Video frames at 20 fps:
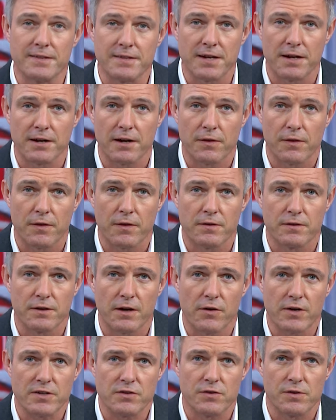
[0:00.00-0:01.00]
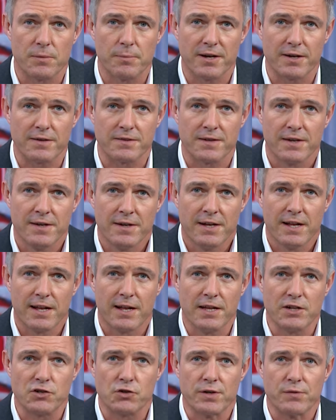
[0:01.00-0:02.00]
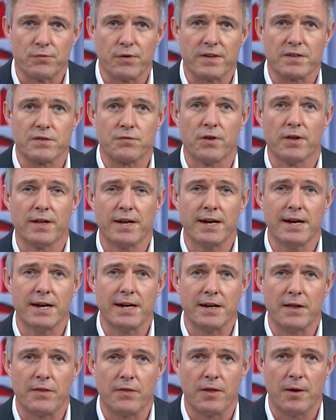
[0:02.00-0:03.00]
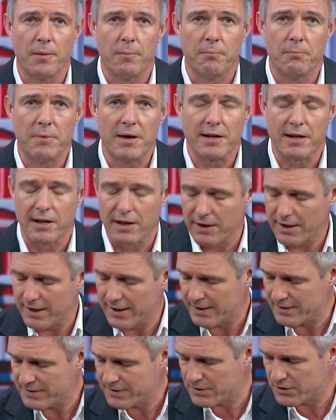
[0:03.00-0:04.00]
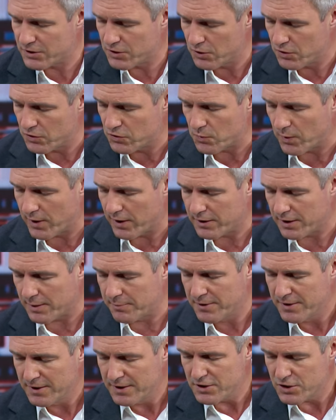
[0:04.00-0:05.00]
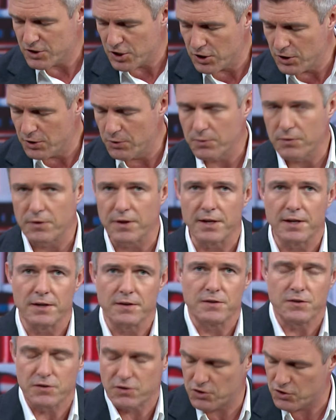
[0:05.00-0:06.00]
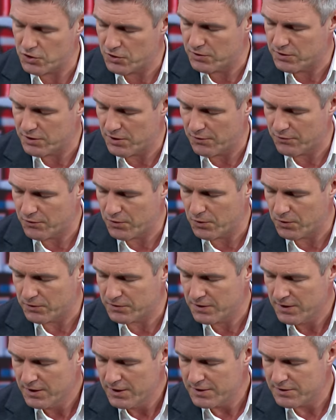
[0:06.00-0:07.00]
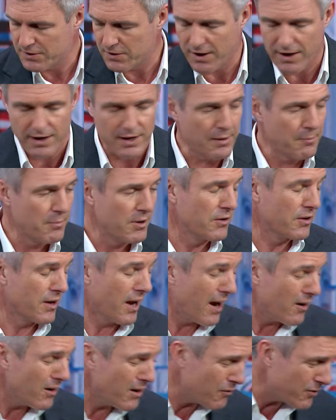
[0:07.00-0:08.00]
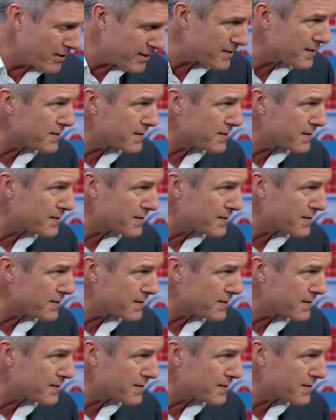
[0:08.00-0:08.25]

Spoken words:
none other than director of the biggest literary festival in the Middle East. Huge welcome to the studio, of course, to Ahlam Bolooki. How lovely to